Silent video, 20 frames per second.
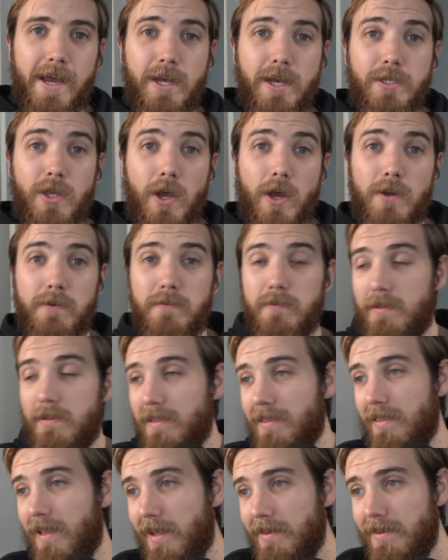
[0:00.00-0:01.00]
So,
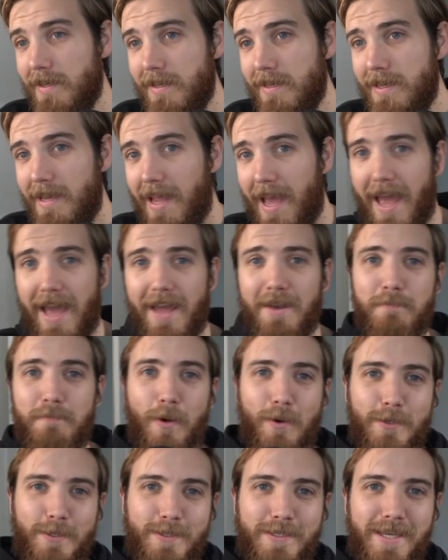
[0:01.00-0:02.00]
London and
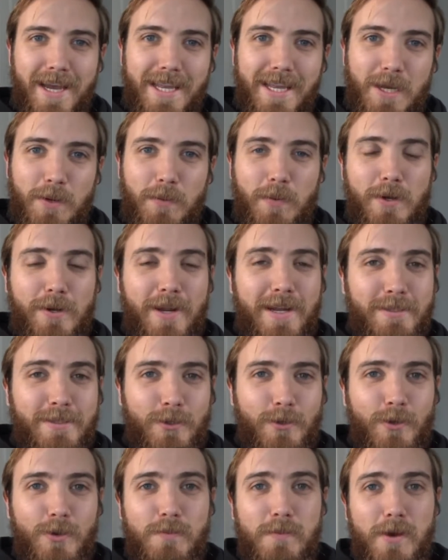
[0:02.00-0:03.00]
Positano were our
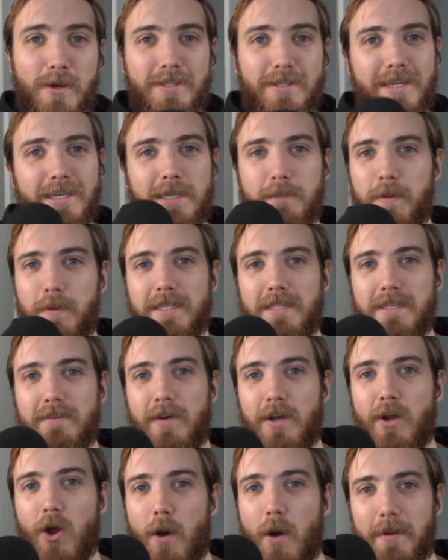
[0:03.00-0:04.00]
two most expensive
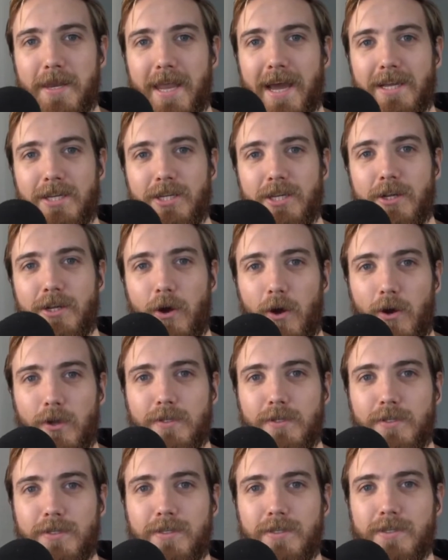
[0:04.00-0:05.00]
accommodation
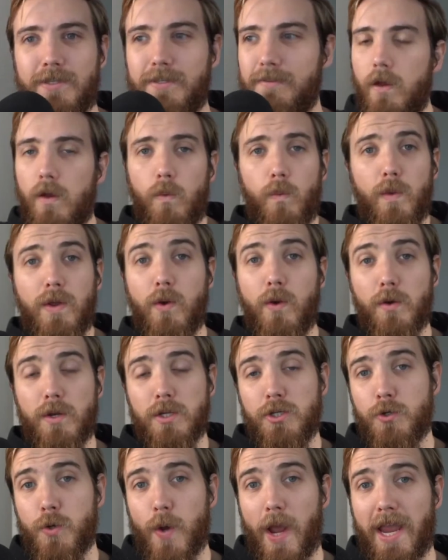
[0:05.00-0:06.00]
costs. We caught a
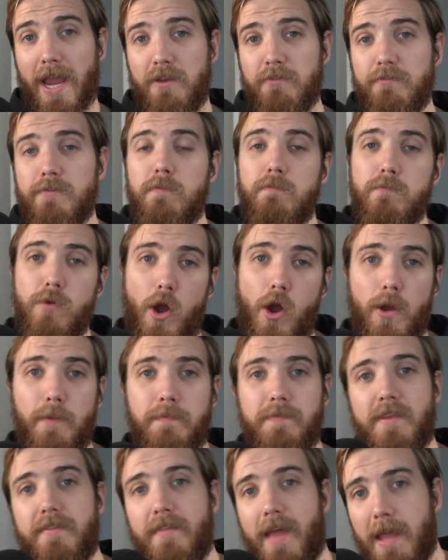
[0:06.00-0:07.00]
train from Rome
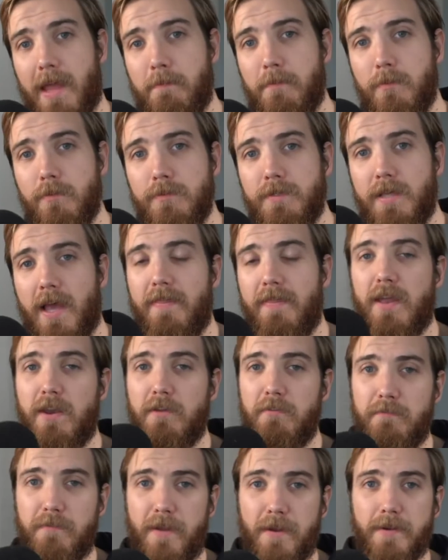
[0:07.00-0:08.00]
to Naples and then a
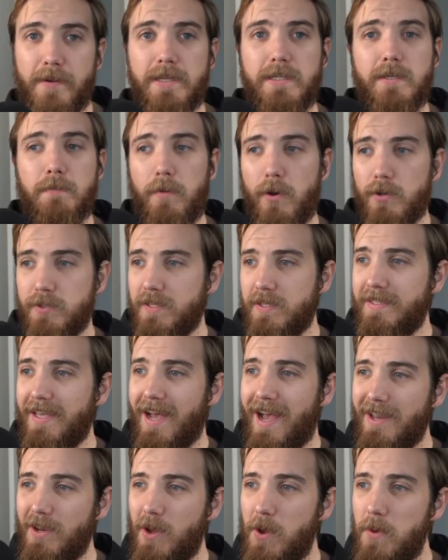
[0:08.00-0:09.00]
ferry to
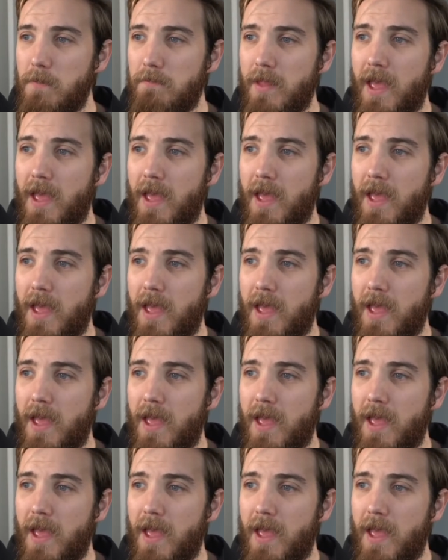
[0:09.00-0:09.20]
Positano,